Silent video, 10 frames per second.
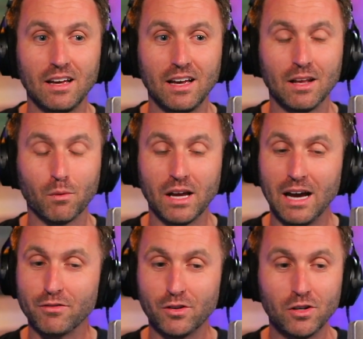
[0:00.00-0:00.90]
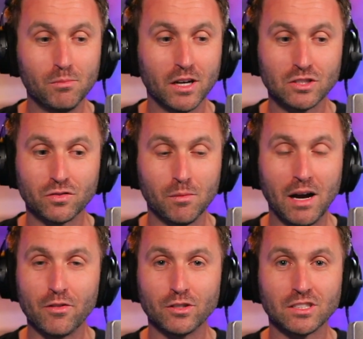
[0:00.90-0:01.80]
And we haven't heard much from
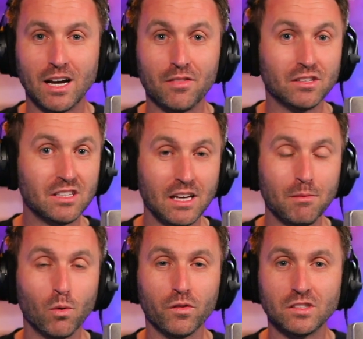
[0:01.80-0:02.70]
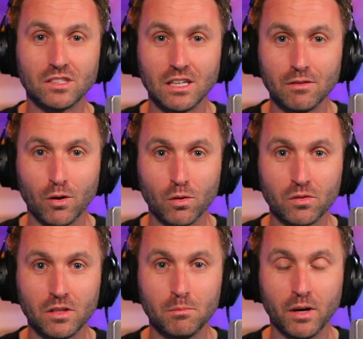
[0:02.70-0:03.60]
either side, the team or the city of
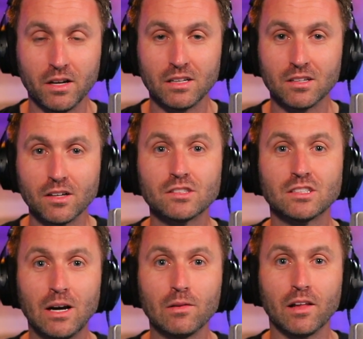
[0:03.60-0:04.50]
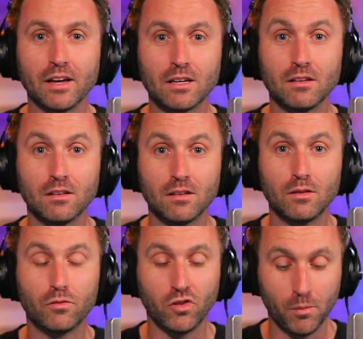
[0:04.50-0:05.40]
Oakland, but it does sound like,
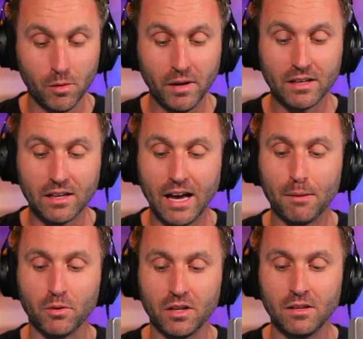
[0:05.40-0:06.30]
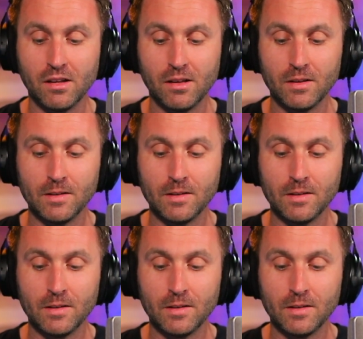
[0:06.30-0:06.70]
from Rebecca Kaplan,